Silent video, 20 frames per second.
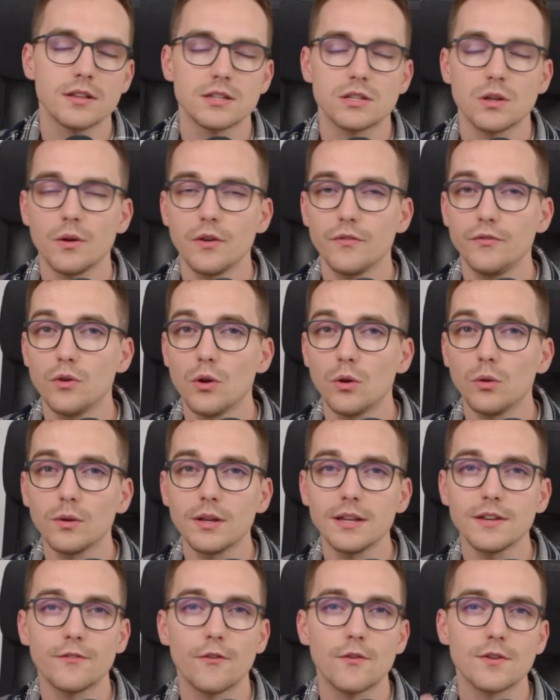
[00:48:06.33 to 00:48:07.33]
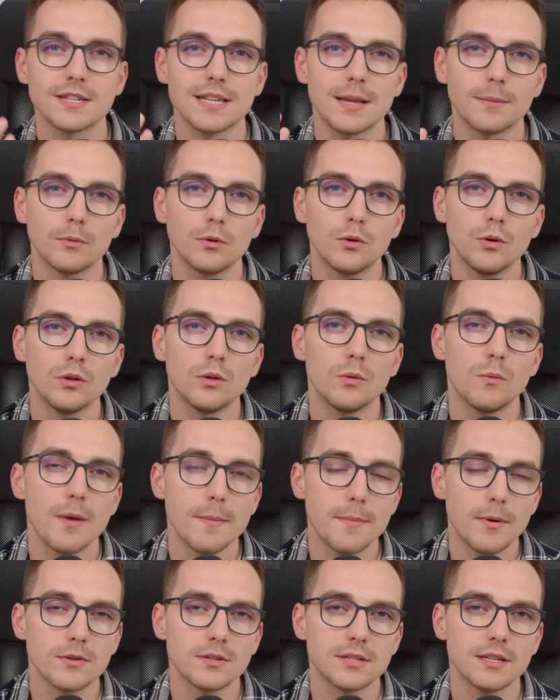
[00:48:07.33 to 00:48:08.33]
So if you're looking for some good
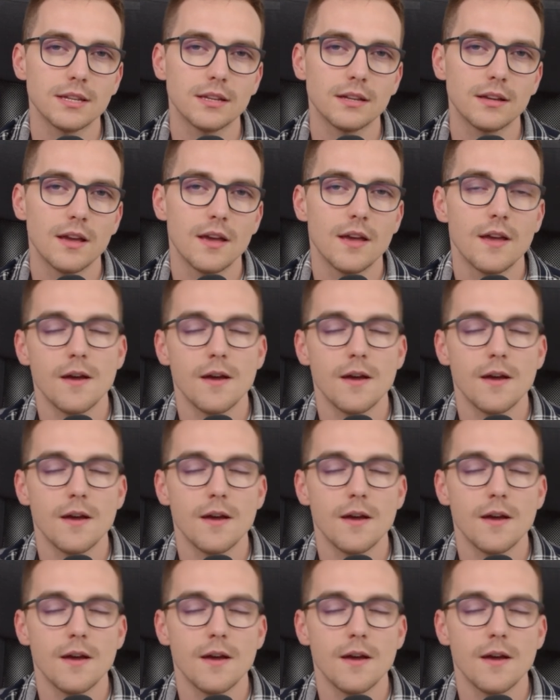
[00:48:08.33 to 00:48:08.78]
web hosting,